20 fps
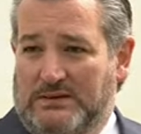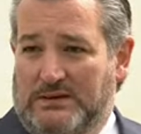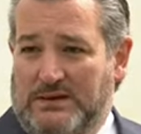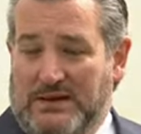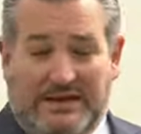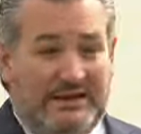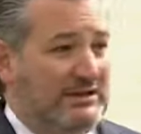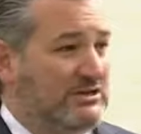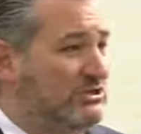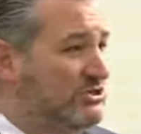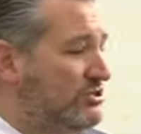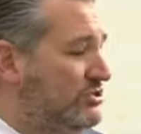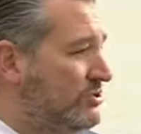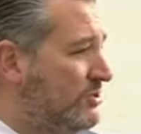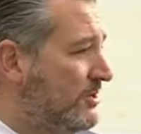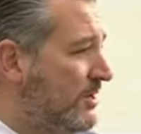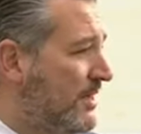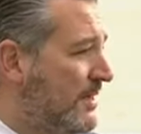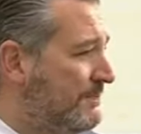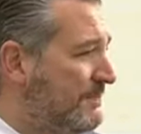It has
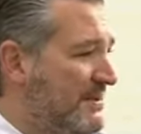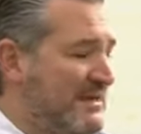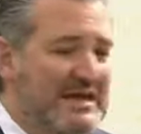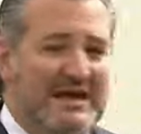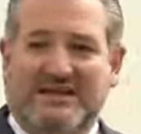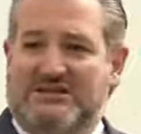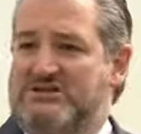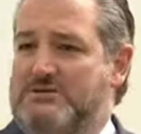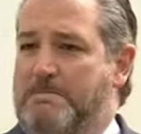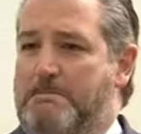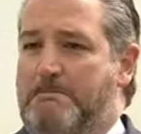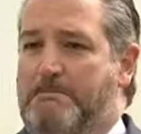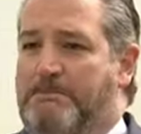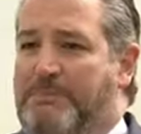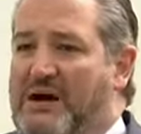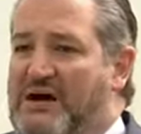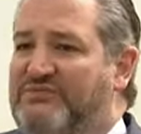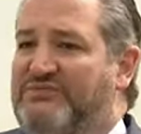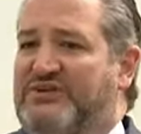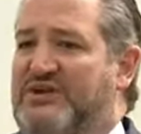stood up against
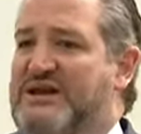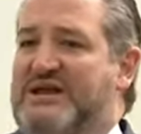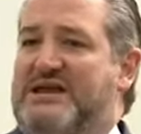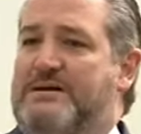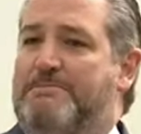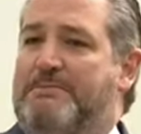buffeting